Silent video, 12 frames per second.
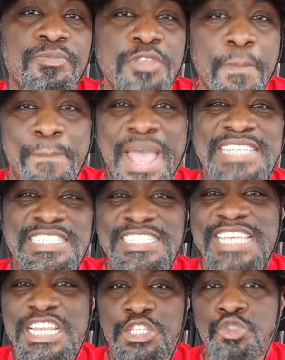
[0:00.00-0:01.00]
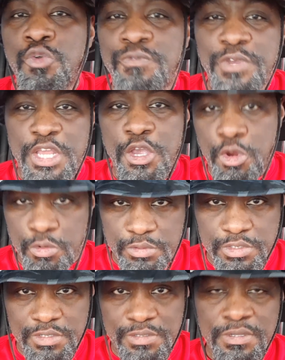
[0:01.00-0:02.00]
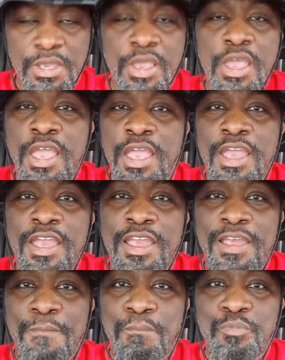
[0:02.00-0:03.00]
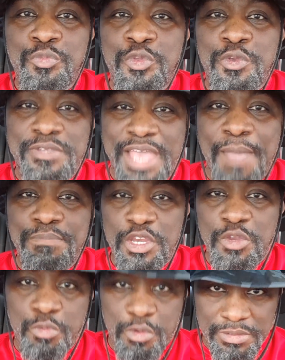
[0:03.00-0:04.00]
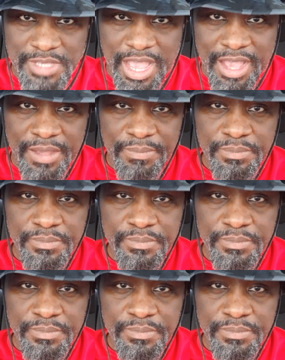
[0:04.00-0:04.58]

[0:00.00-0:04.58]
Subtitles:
The pastor say the truth and it hurts. It's happening in real time.